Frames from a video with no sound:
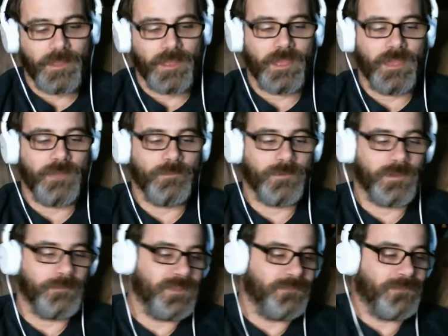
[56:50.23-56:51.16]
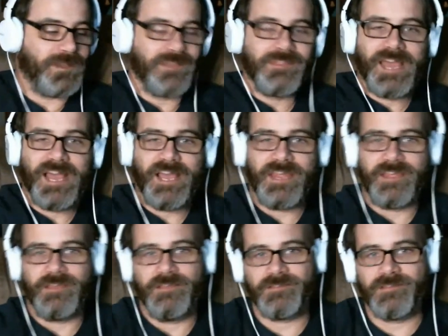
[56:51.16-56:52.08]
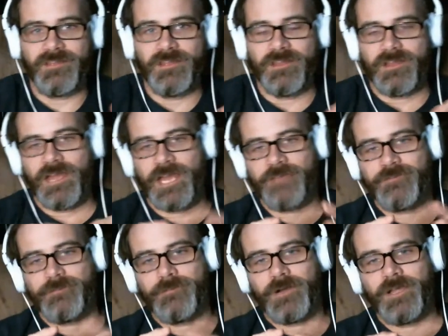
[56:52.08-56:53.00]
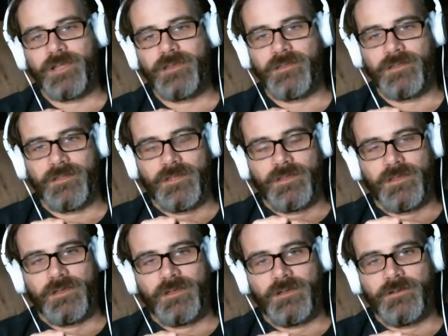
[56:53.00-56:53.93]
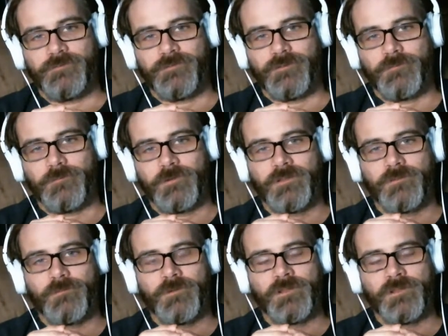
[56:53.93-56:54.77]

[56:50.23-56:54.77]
And what I mean by that is I have in mind of once